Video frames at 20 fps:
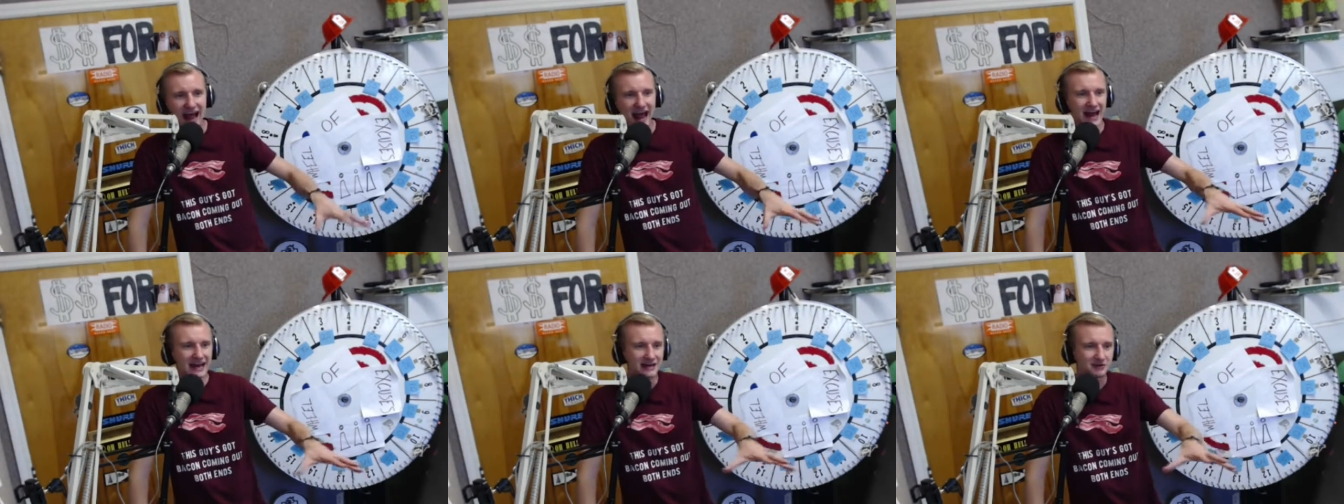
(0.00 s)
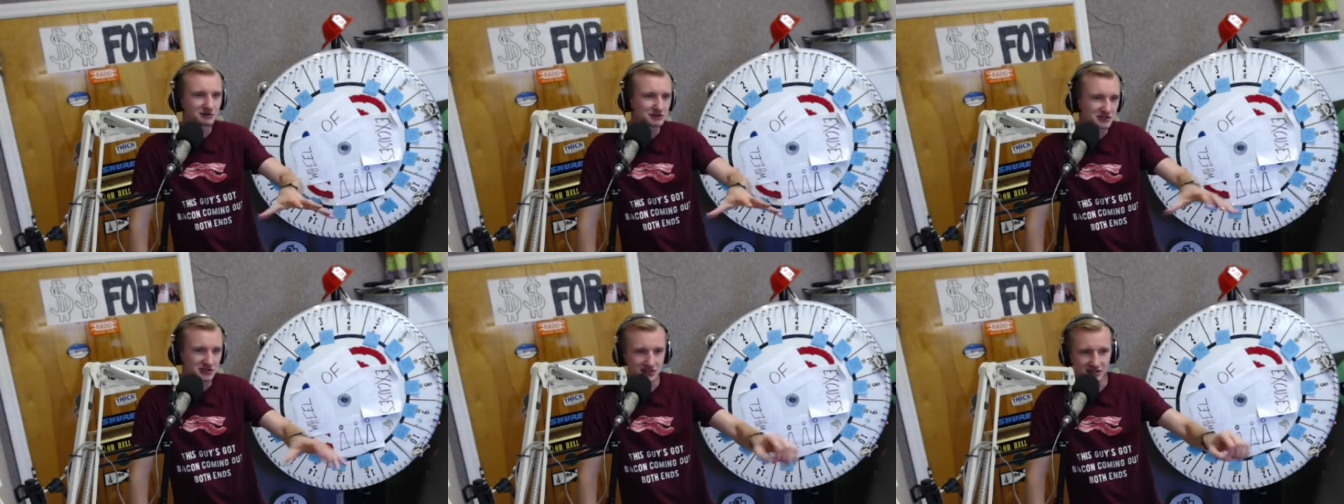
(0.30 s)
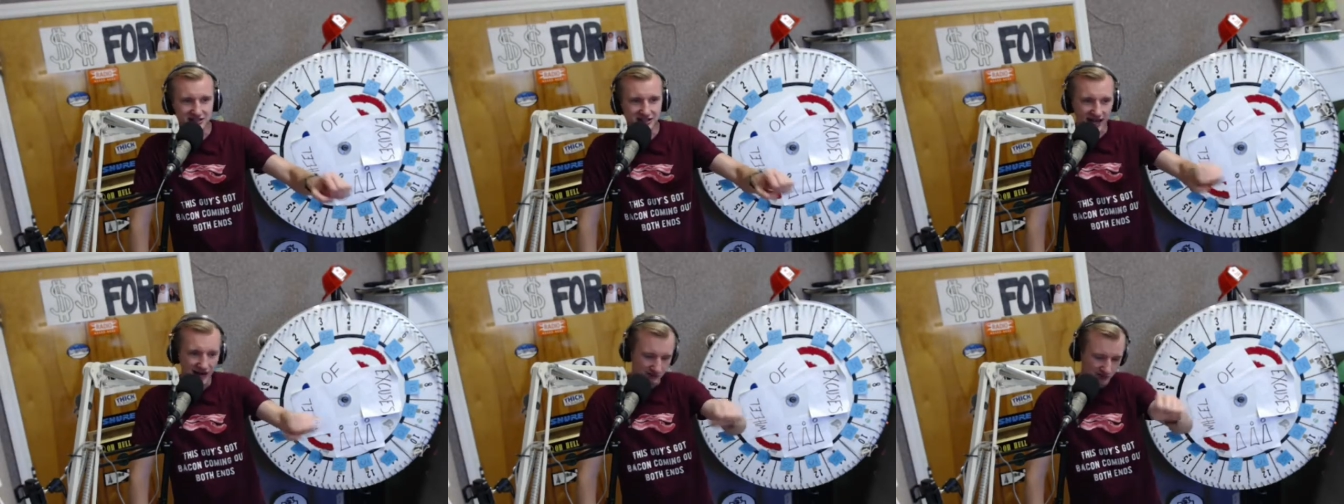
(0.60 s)
and he was
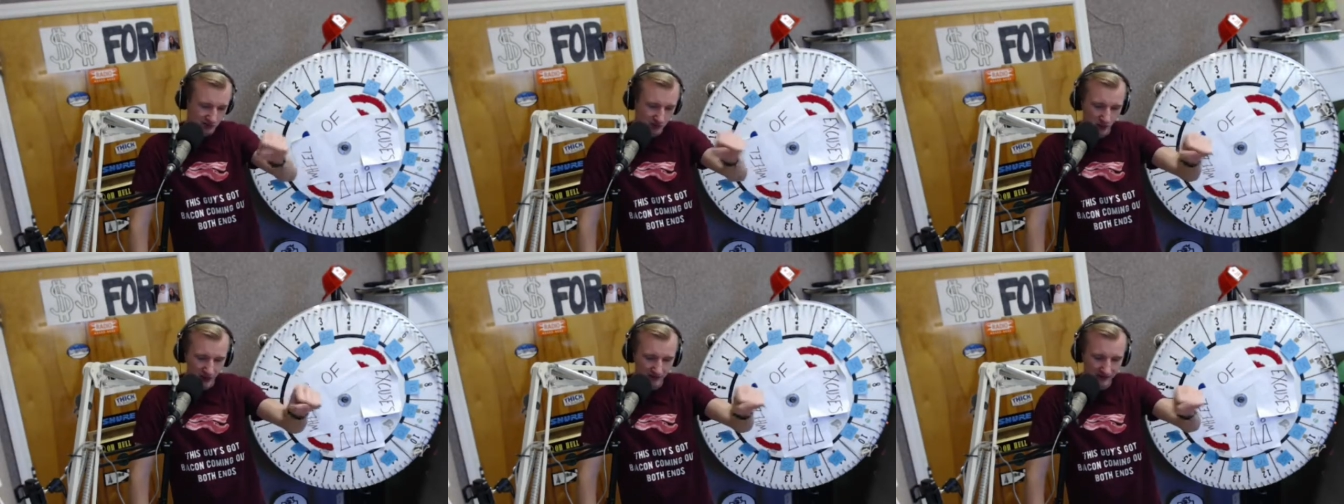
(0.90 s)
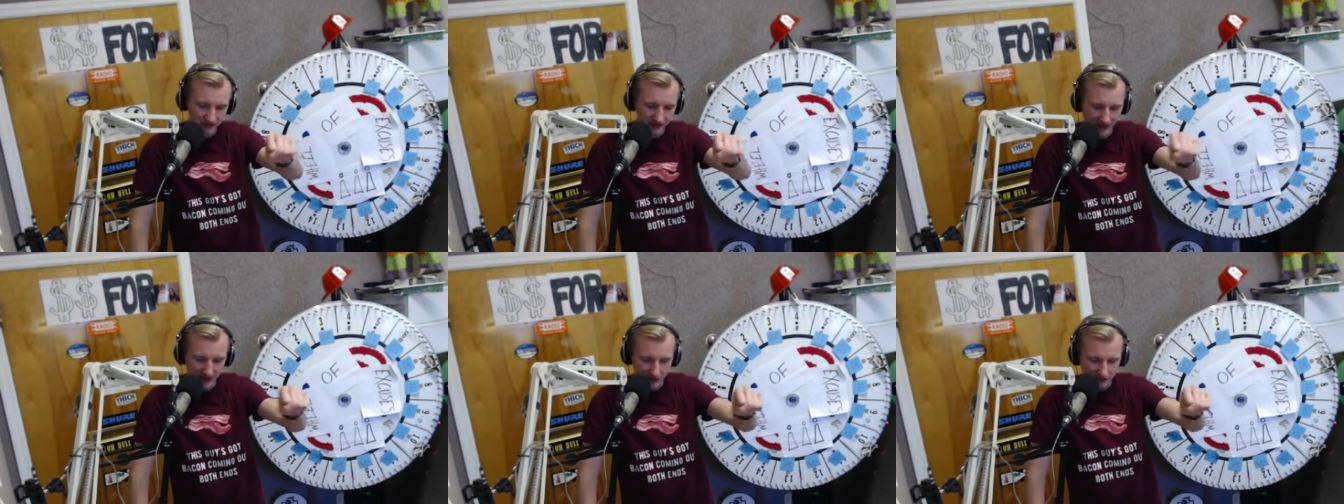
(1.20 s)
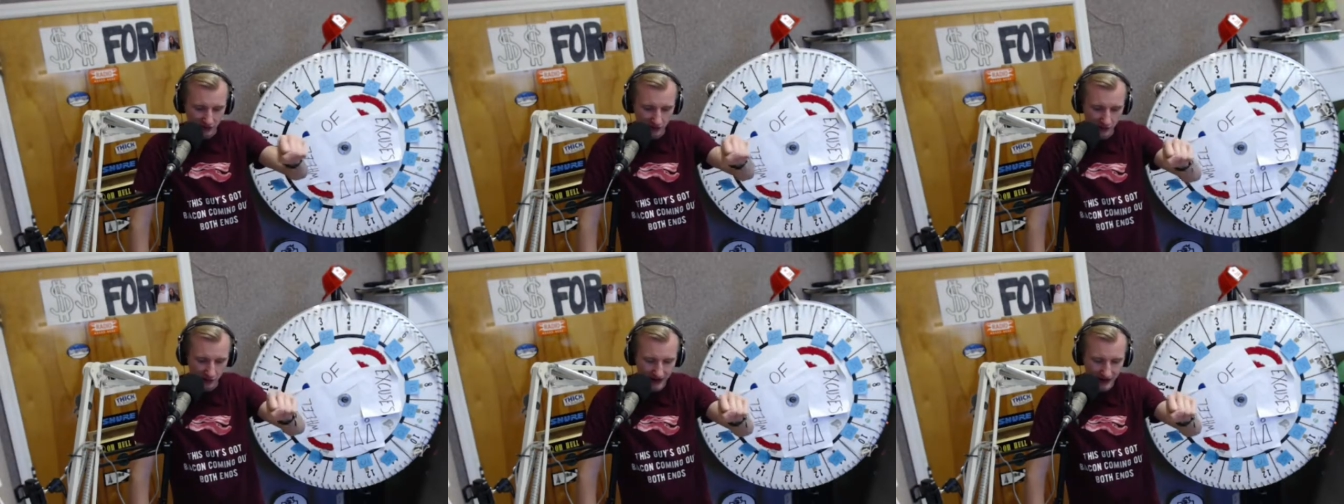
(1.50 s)
just kind of swerving
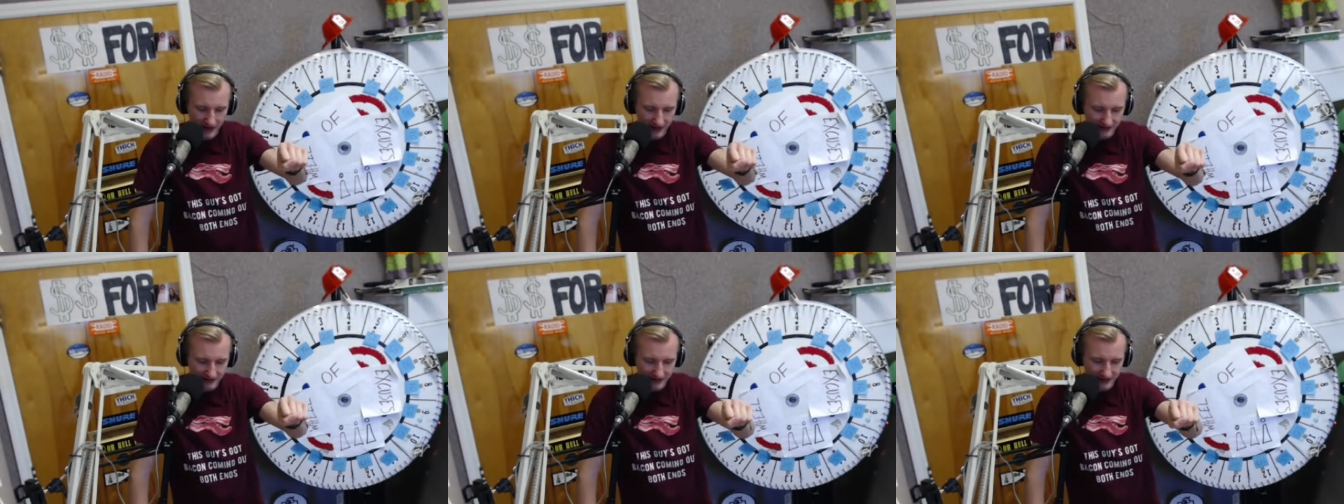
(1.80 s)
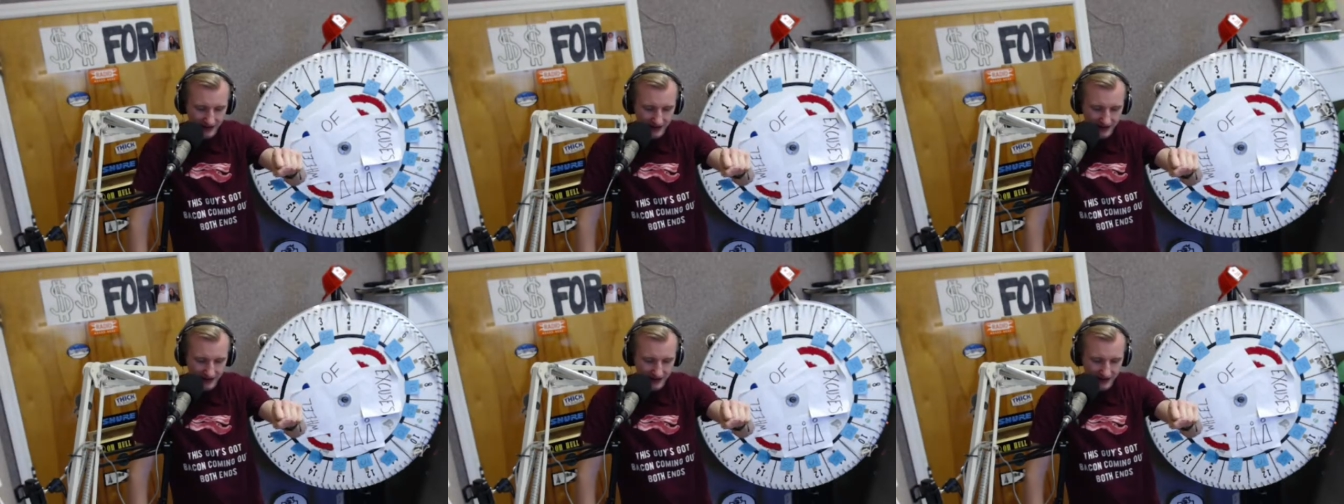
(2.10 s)
left and right.